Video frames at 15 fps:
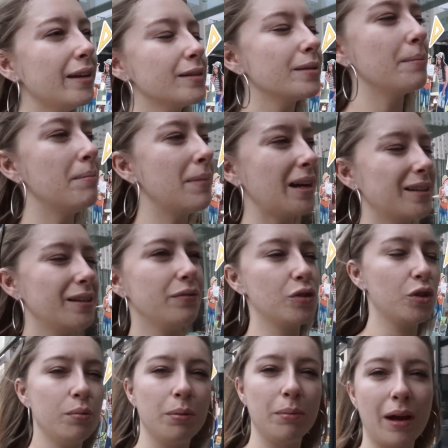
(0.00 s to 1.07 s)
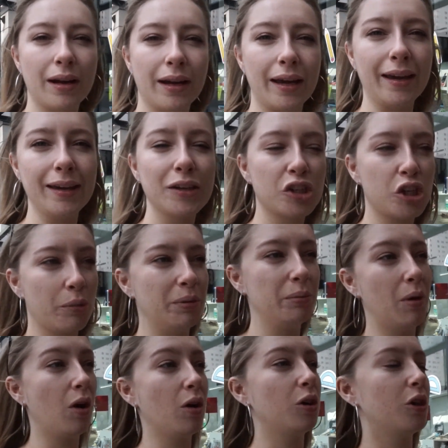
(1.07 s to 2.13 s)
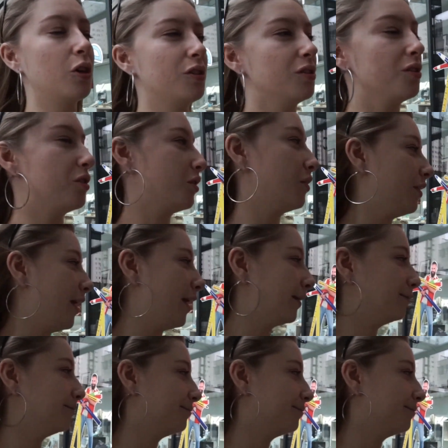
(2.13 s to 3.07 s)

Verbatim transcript: is a massive supermarket and a shopping mall closed on Sunday?